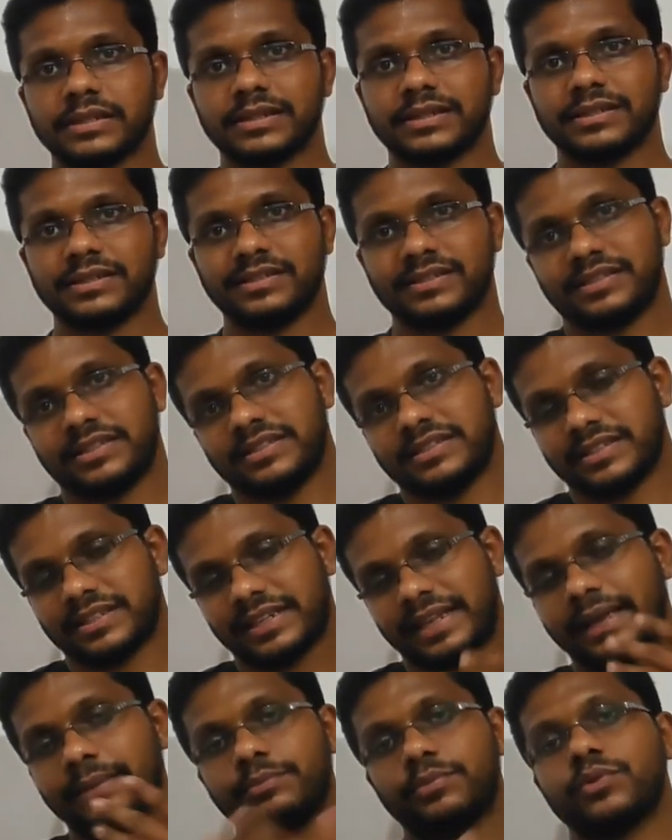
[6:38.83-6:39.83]
This is
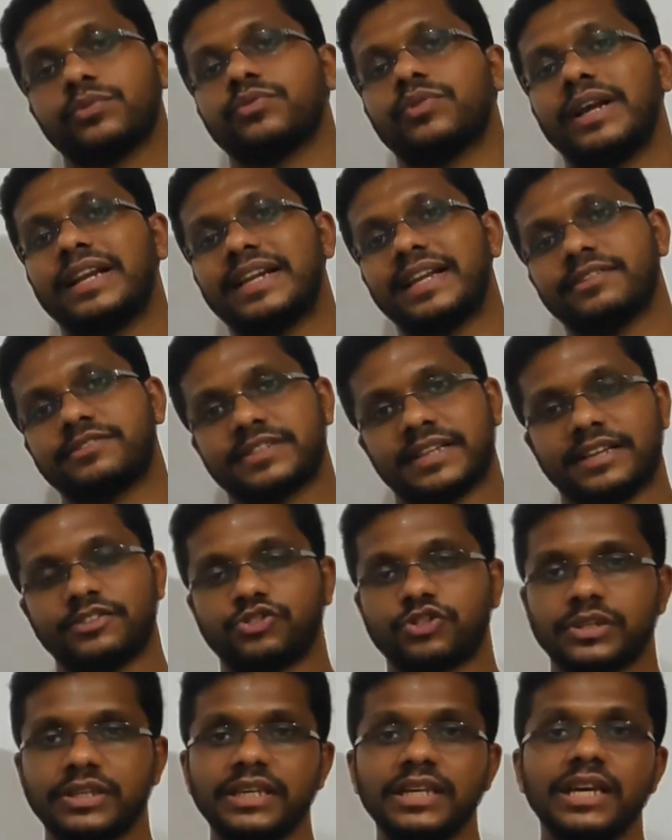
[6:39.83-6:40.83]
a type of wildlife
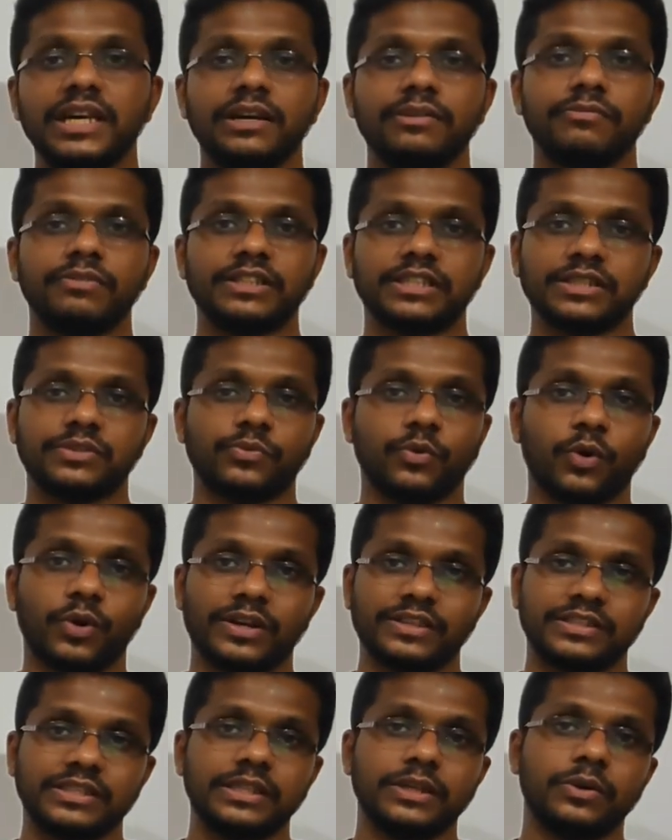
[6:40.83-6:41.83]
sanctuary which is
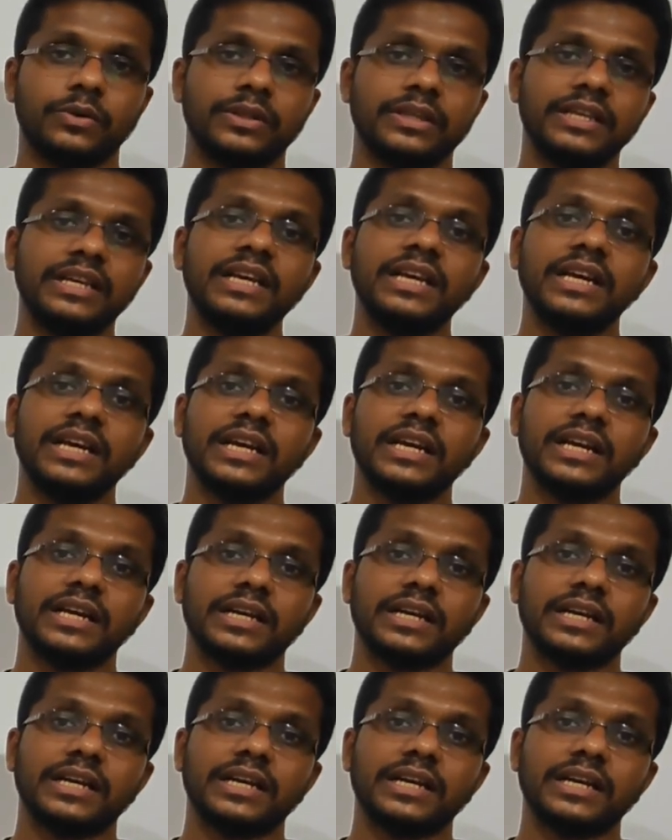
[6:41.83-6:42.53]
focusing on the